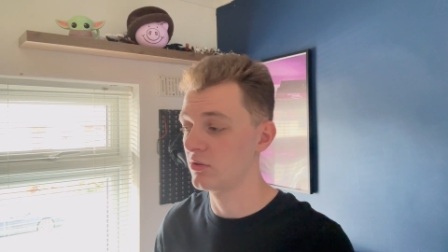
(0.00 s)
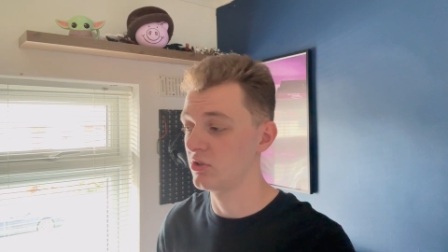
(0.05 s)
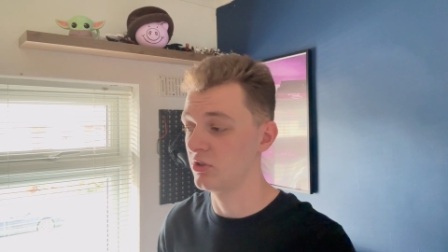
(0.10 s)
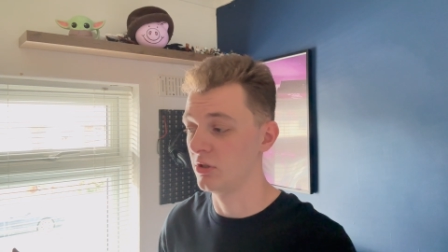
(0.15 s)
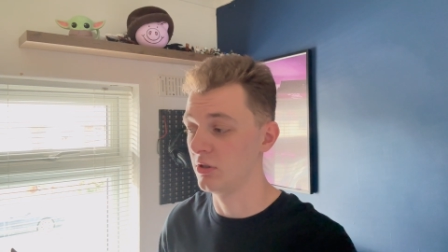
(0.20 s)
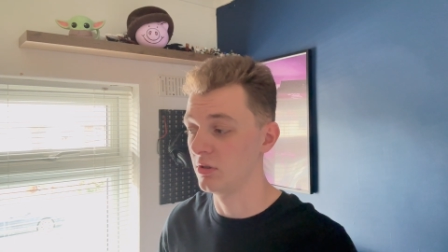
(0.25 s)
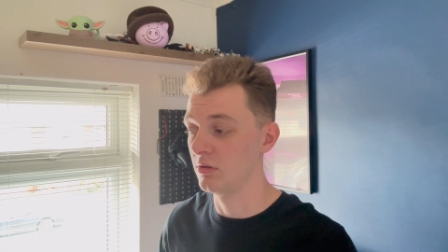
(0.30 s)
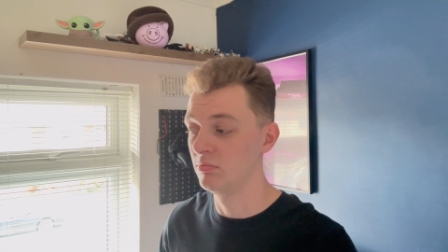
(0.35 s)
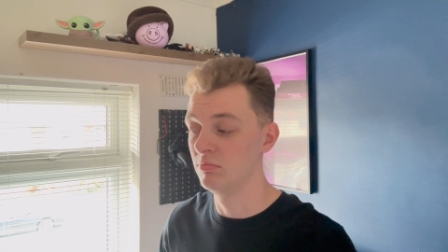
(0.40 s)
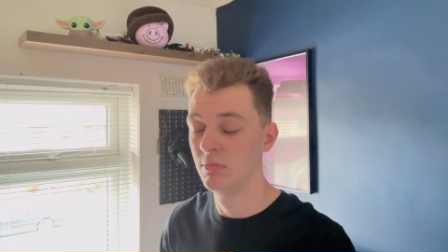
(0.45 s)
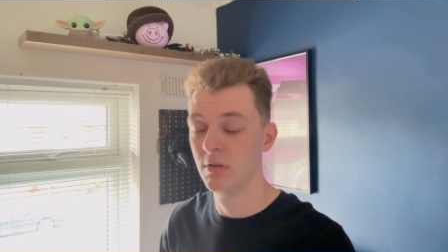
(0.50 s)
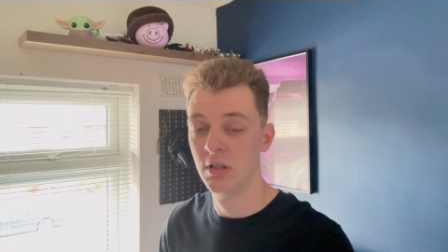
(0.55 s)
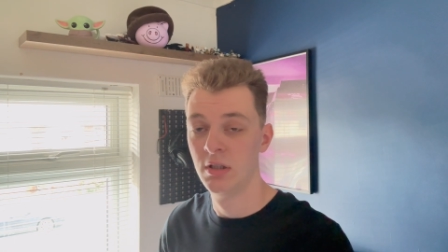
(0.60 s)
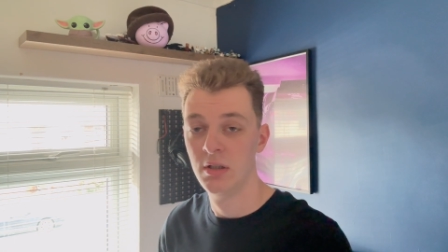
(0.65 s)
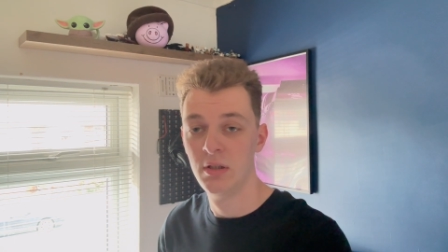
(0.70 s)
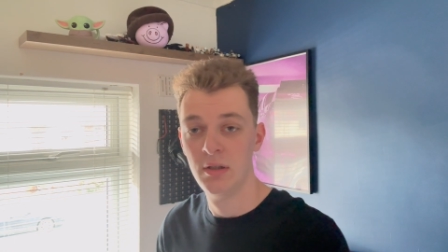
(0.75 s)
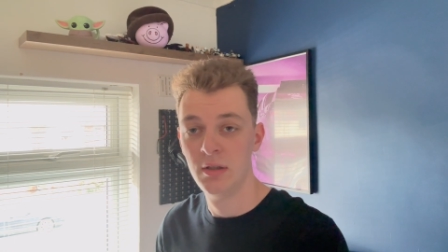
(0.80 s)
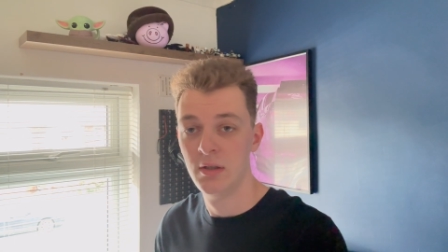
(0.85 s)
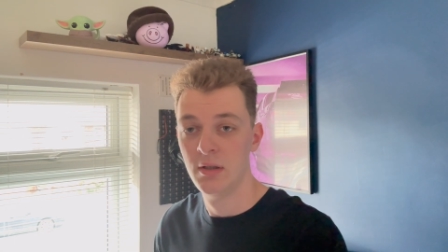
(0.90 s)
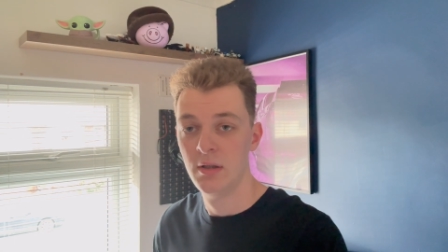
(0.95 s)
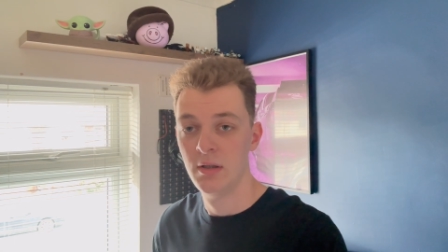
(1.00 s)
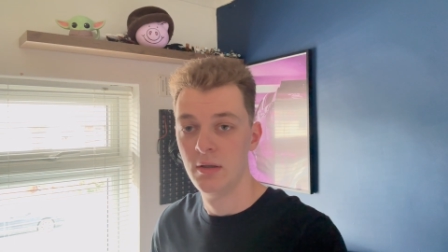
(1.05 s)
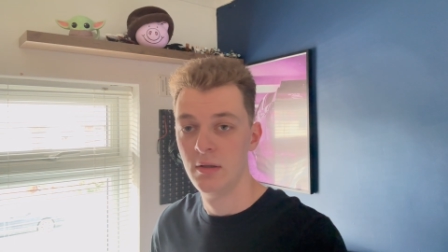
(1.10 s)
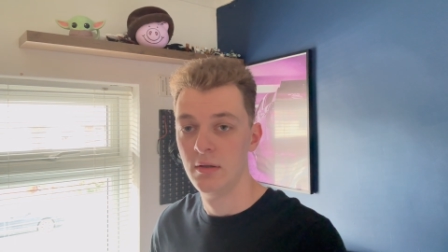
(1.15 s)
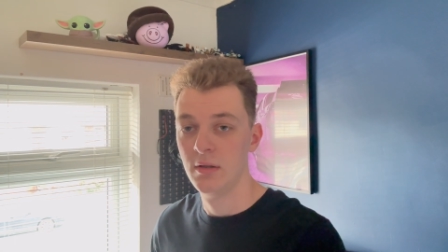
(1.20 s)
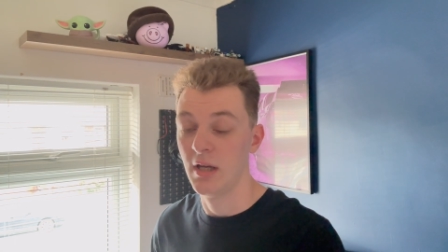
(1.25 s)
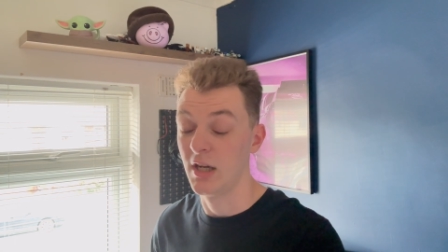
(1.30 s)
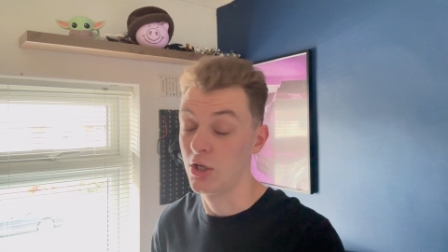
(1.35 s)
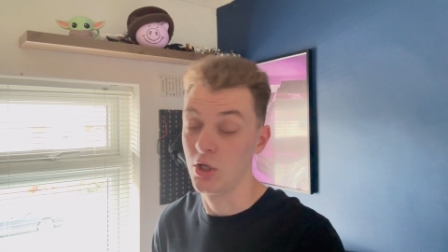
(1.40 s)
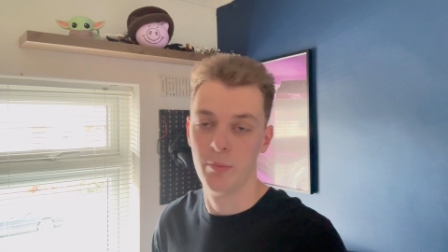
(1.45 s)
So
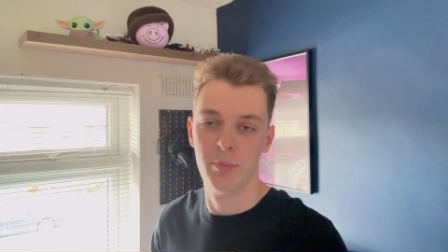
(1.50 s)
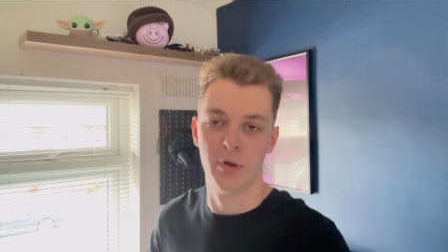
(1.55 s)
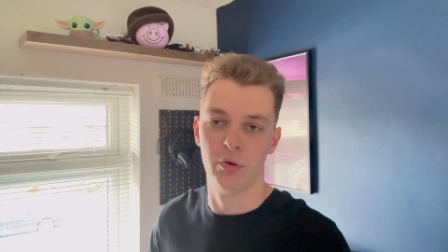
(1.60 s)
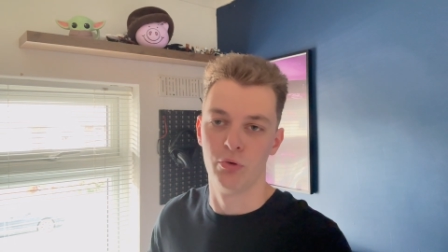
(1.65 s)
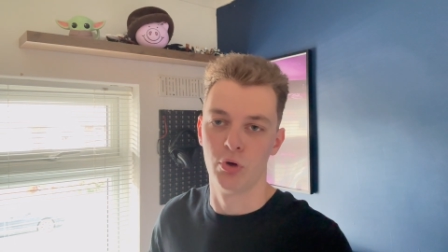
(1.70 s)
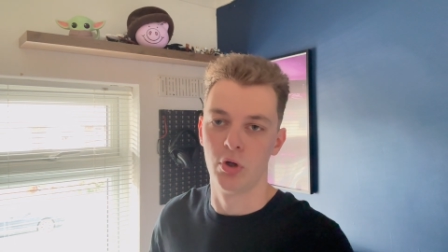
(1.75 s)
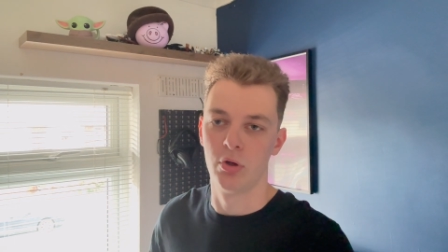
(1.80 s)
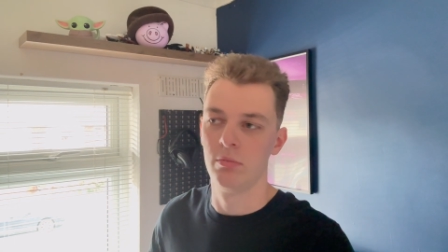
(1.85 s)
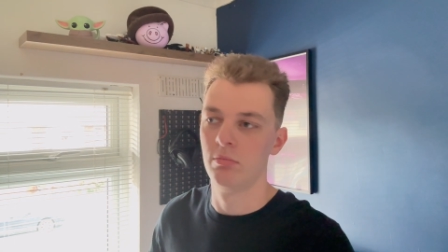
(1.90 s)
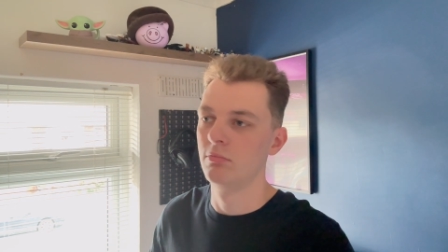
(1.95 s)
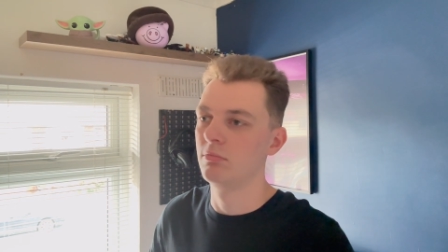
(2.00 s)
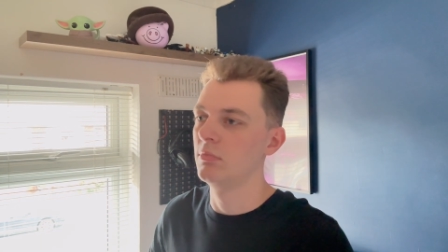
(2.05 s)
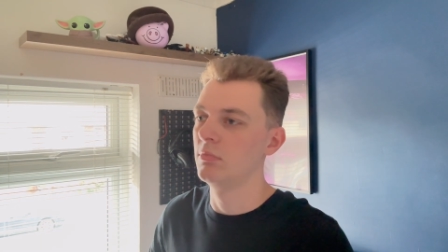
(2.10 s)
I could be wrong,